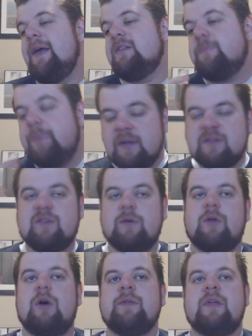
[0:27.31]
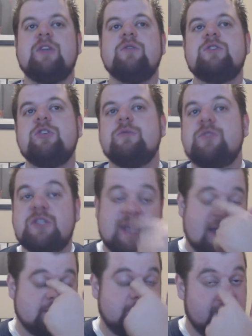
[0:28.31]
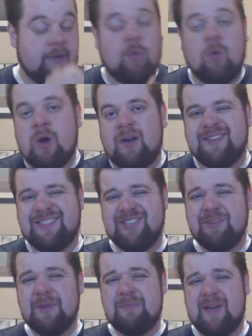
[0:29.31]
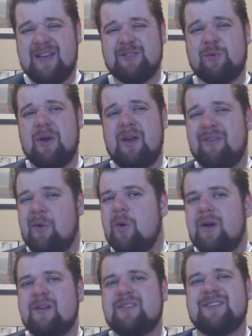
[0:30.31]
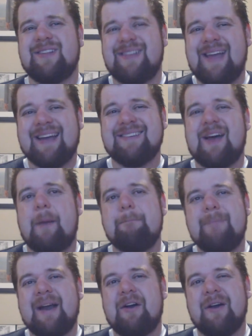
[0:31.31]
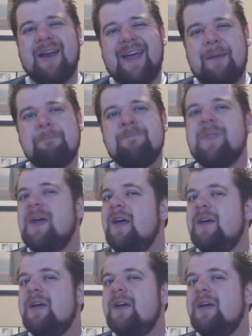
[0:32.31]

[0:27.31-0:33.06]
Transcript: It's been so long that YouTube just asked me if I wanted to still be Basilray, if I wanted to select a better name.